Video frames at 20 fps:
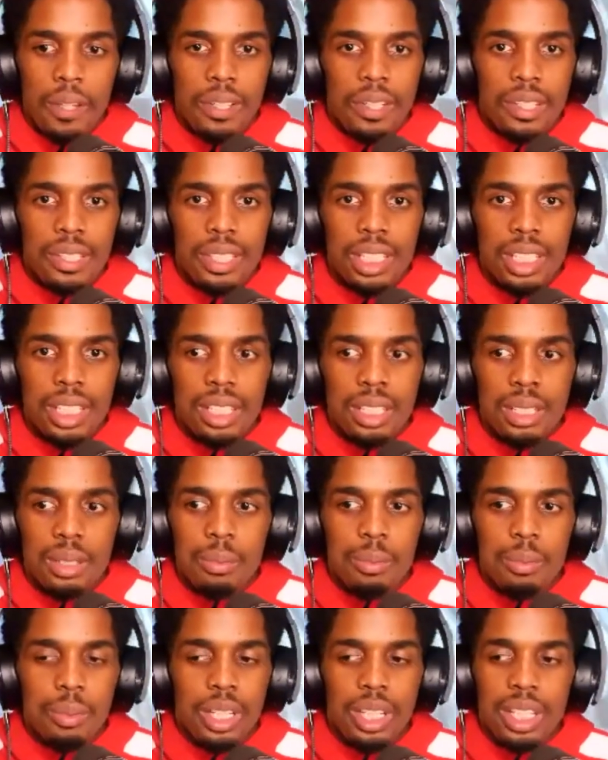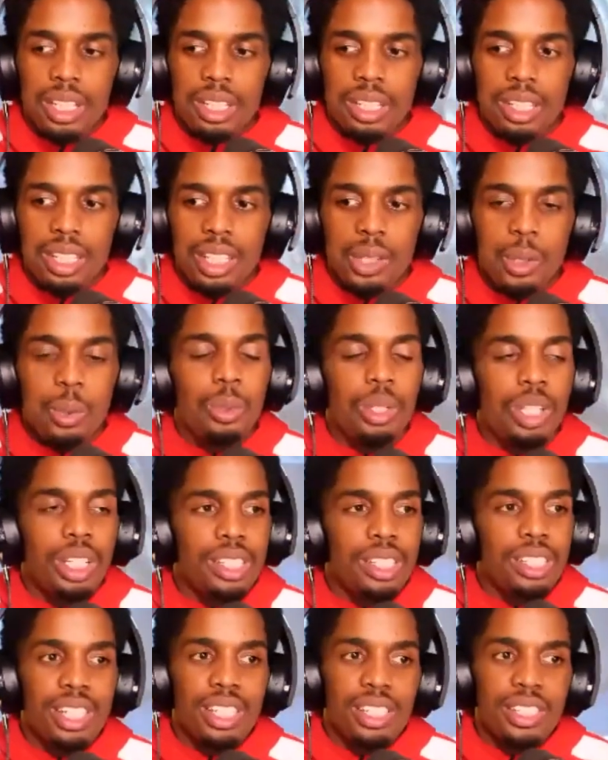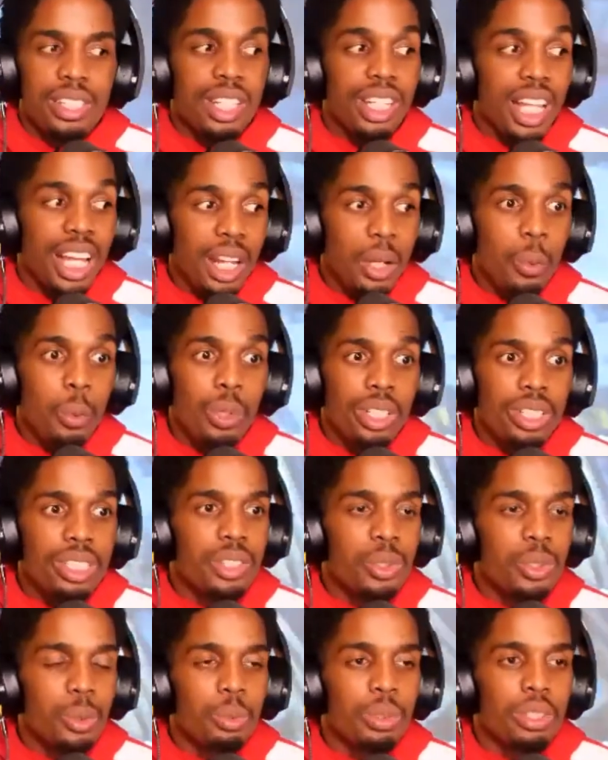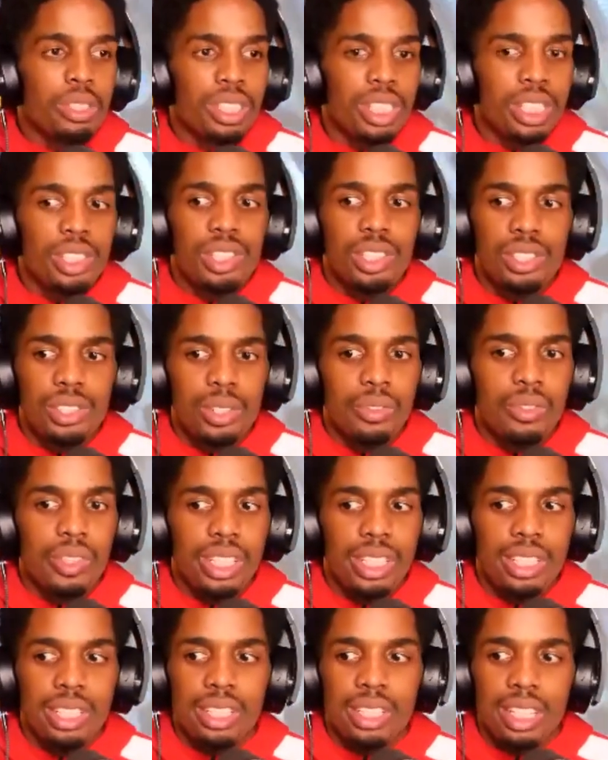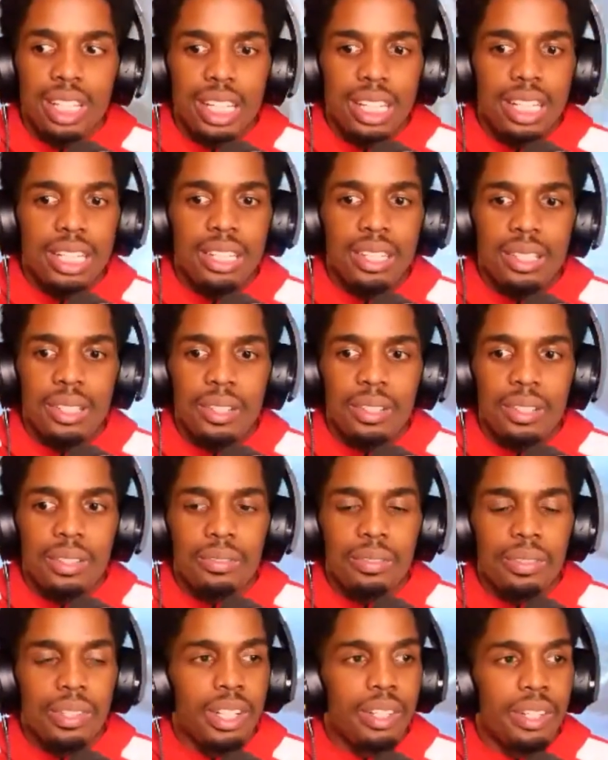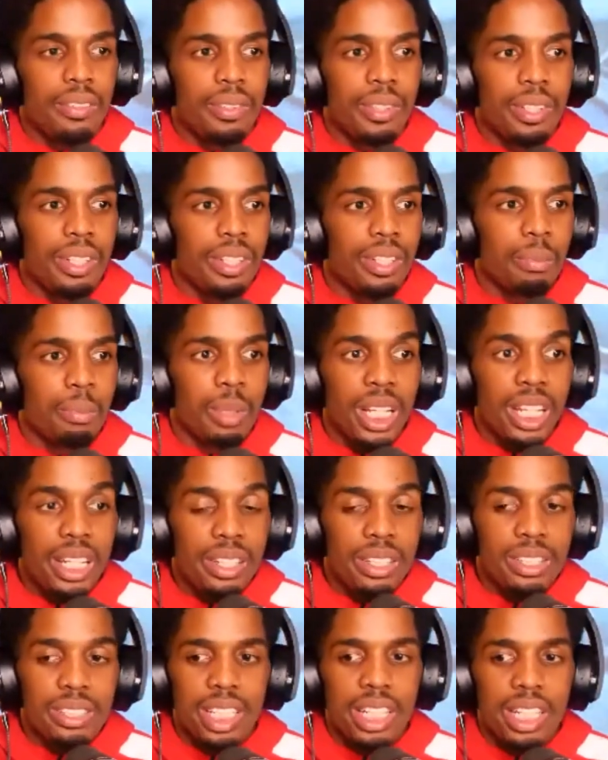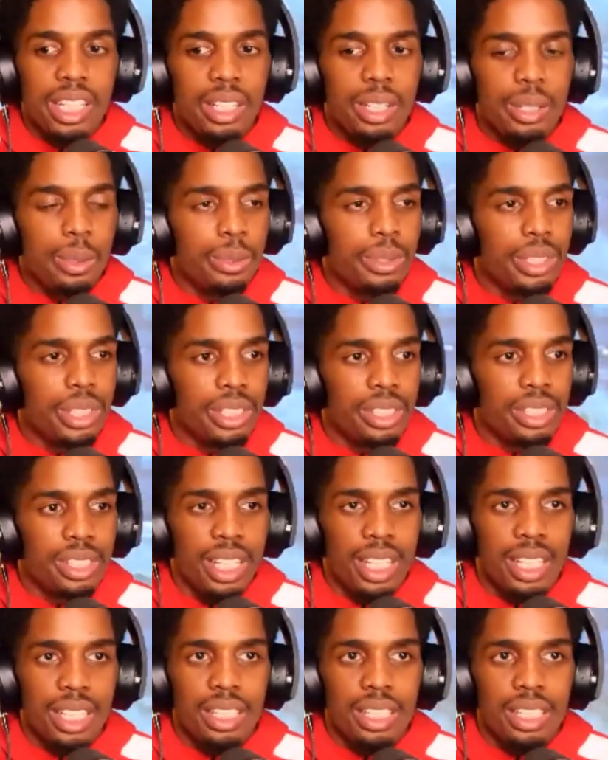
you get you it, it's a lot of weird superstitions over here like for for players and coaches like